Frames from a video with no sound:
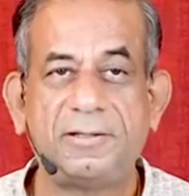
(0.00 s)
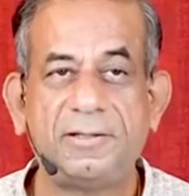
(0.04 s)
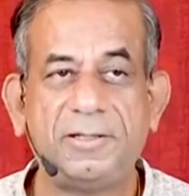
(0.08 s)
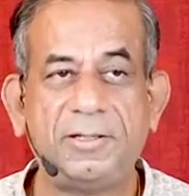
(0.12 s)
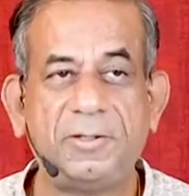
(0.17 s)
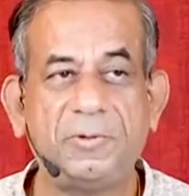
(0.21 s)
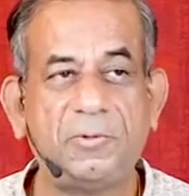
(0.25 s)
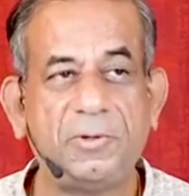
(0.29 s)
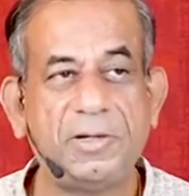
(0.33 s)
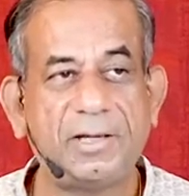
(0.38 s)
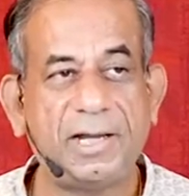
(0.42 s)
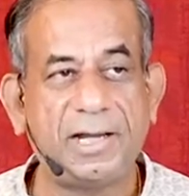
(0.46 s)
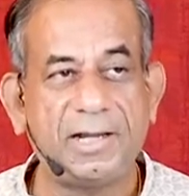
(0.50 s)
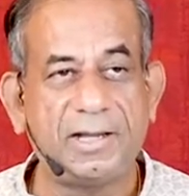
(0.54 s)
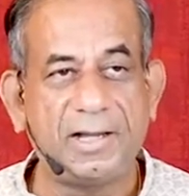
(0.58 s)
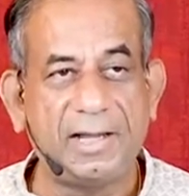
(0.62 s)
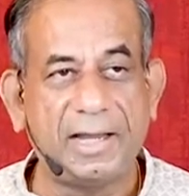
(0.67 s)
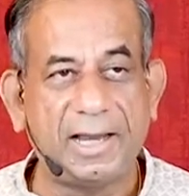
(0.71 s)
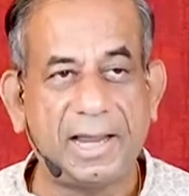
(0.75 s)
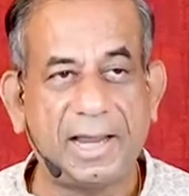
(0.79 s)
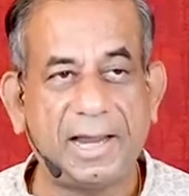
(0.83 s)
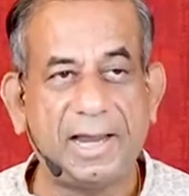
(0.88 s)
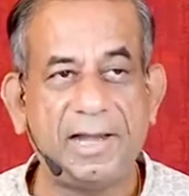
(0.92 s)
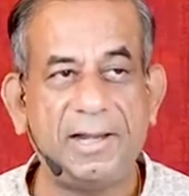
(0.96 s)
you will get
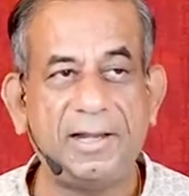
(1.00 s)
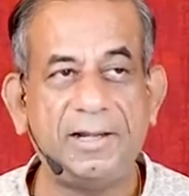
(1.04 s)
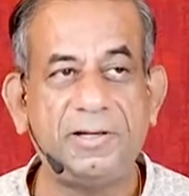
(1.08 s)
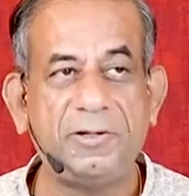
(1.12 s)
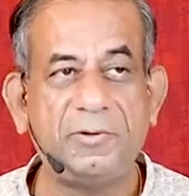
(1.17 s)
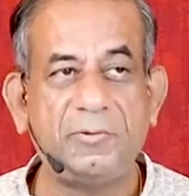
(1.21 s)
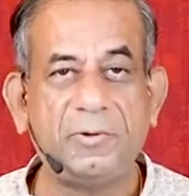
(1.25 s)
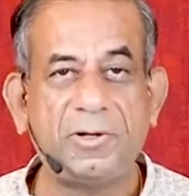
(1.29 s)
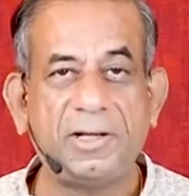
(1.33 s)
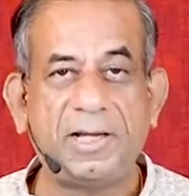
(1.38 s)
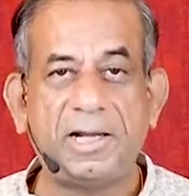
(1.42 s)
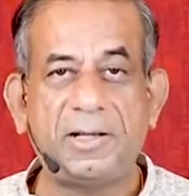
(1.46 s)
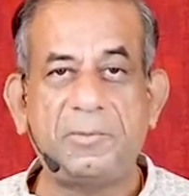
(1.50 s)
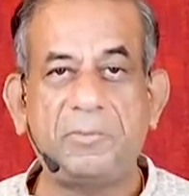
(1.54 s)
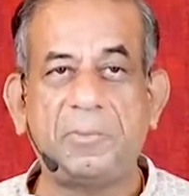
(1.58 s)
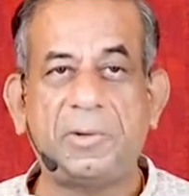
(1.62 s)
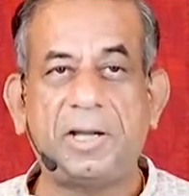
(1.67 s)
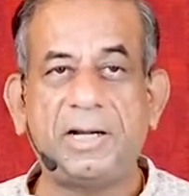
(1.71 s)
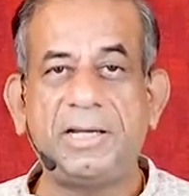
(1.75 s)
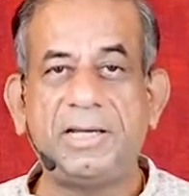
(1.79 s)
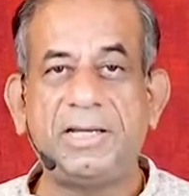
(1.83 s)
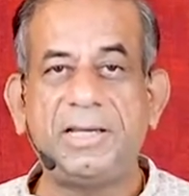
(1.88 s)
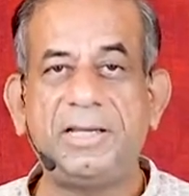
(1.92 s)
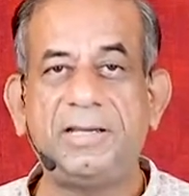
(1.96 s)
land you will get
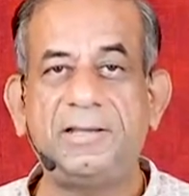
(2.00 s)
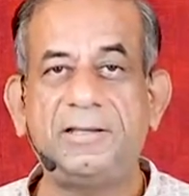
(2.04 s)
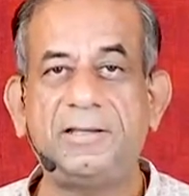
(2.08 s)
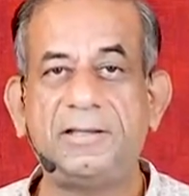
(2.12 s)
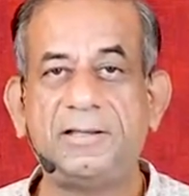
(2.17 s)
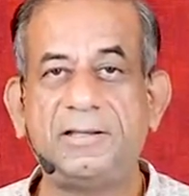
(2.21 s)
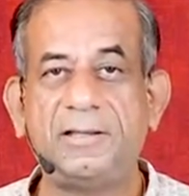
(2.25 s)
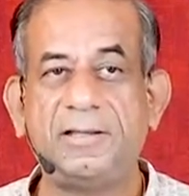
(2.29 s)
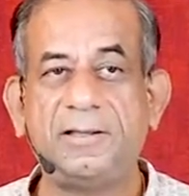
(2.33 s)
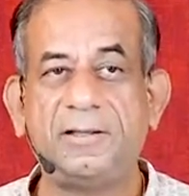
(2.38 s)
money